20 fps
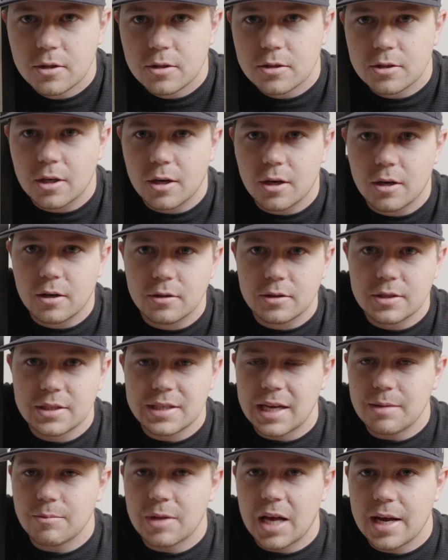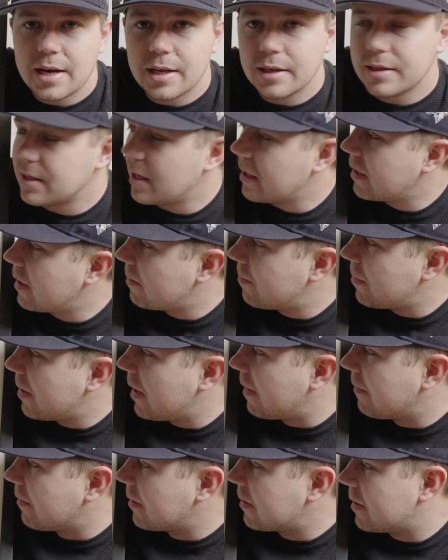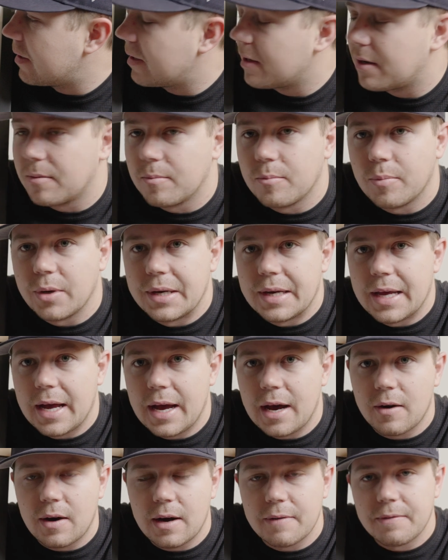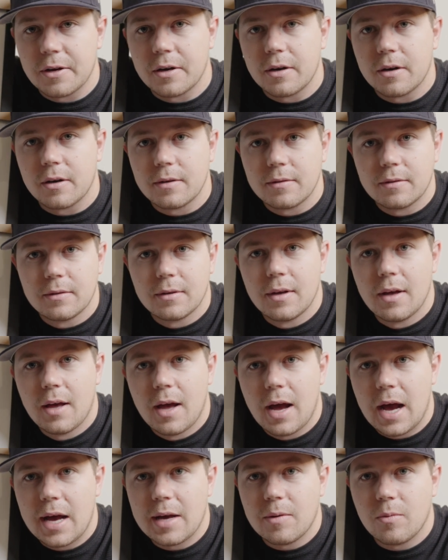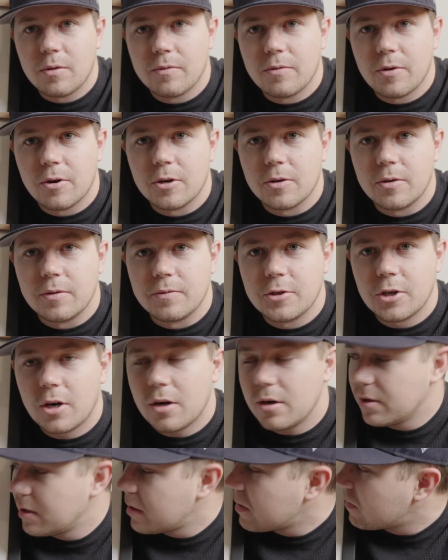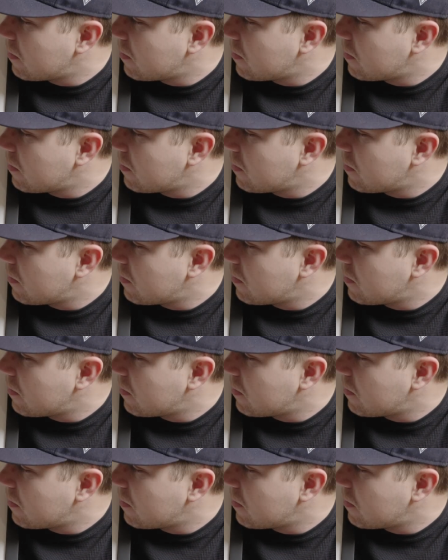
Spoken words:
So same lighting setup, everything, but now I figured I had one photo of Charlie,